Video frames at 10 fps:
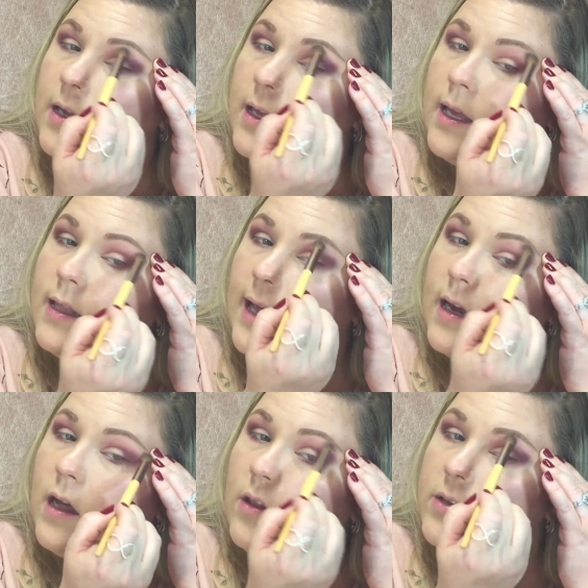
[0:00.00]
again, that
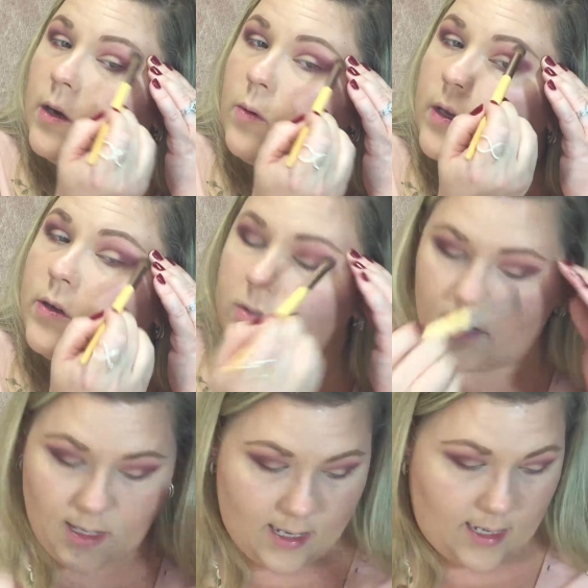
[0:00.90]
color that we're
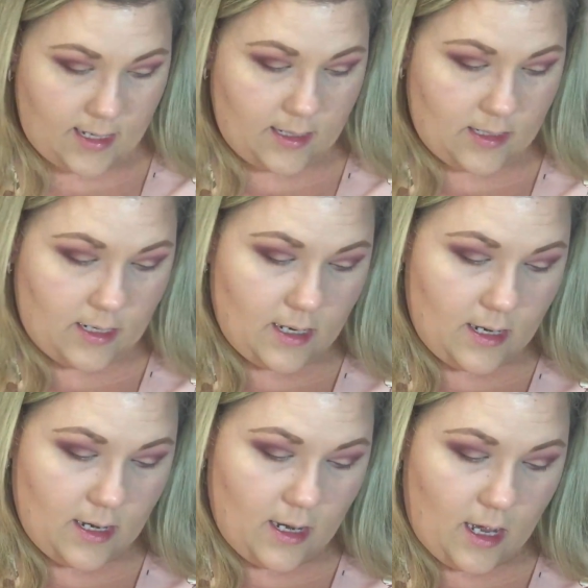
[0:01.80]
using is
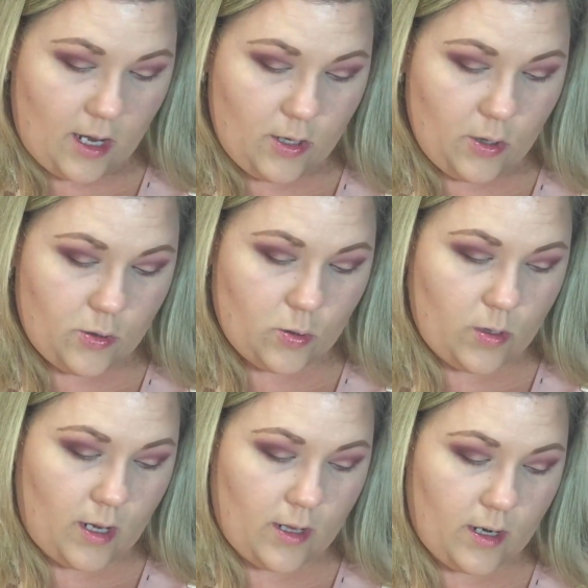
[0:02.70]
a neutral
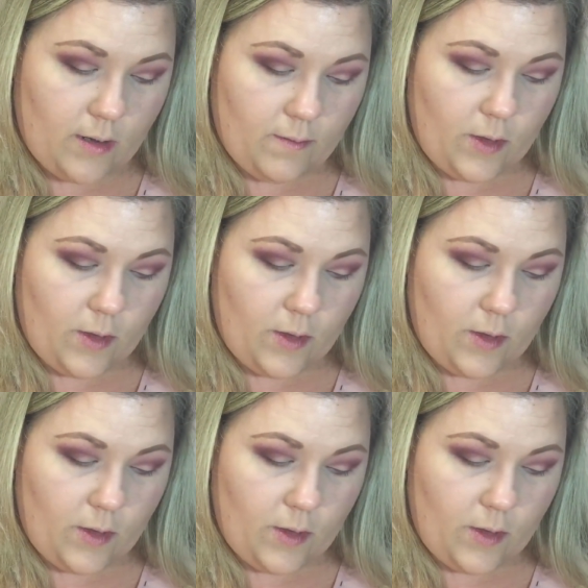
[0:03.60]
color.